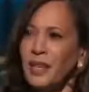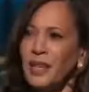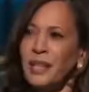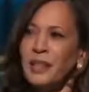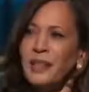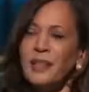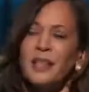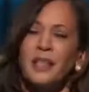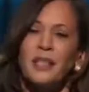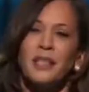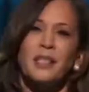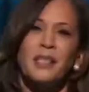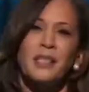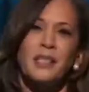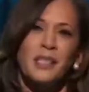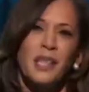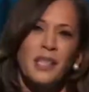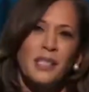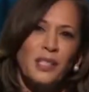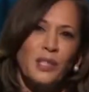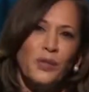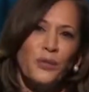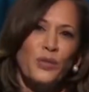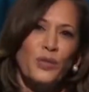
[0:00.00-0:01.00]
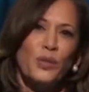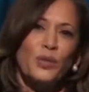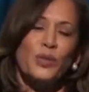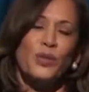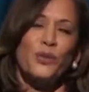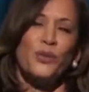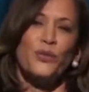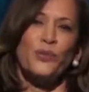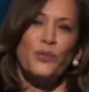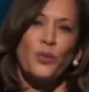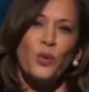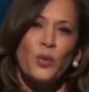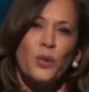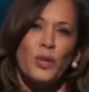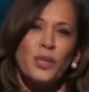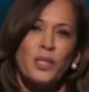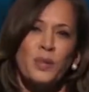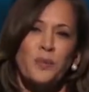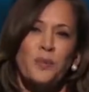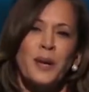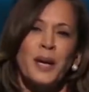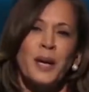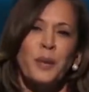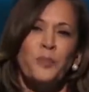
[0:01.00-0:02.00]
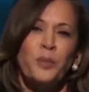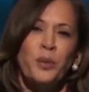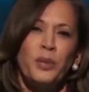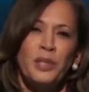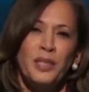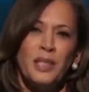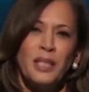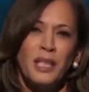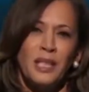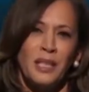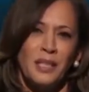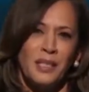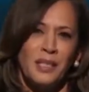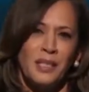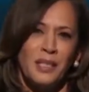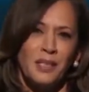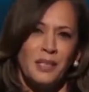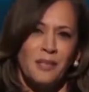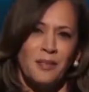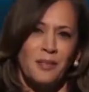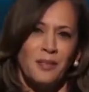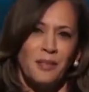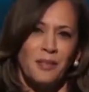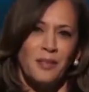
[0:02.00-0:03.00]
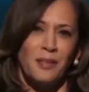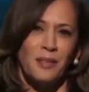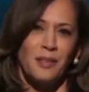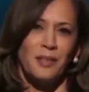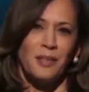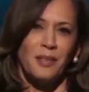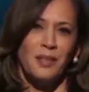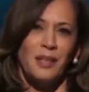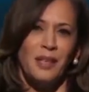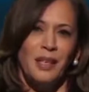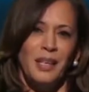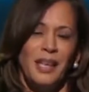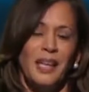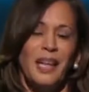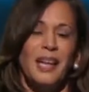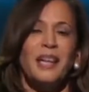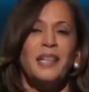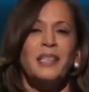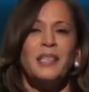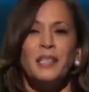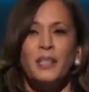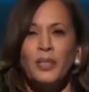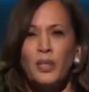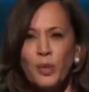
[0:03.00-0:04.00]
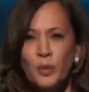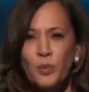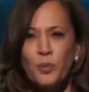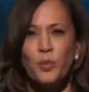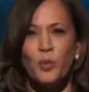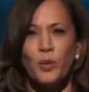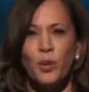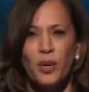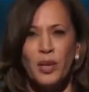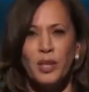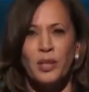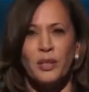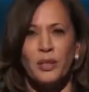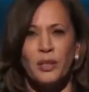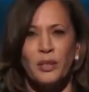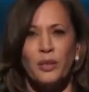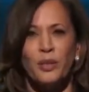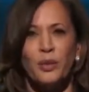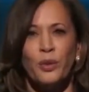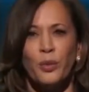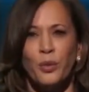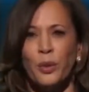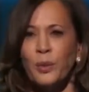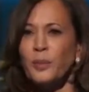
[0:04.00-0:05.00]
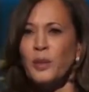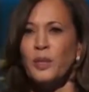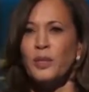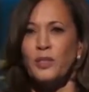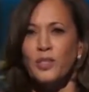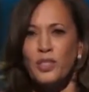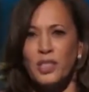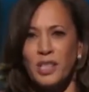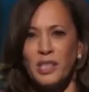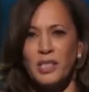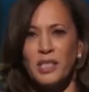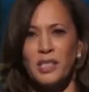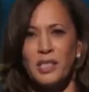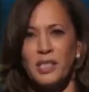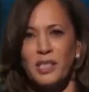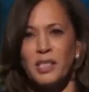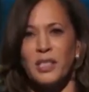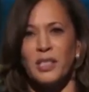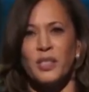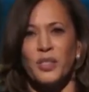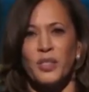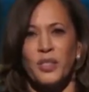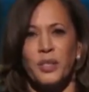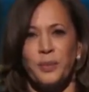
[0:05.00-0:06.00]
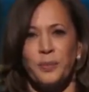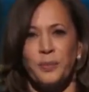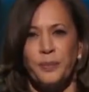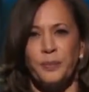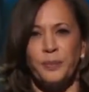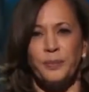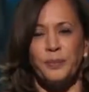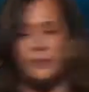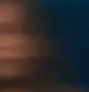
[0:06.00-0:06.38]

In the excessive use of force by police and in our broader criminal justice system,